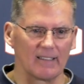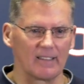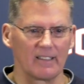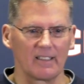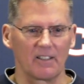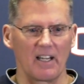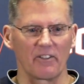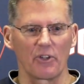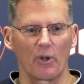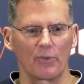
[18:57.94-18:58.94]
you know, I
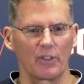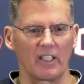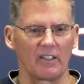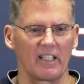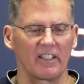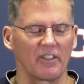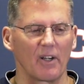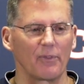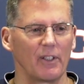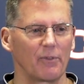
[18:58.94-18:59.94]
don't know if you can get
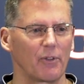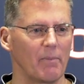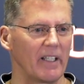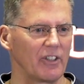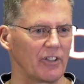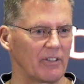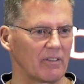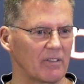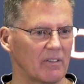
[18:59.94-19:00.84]
enough information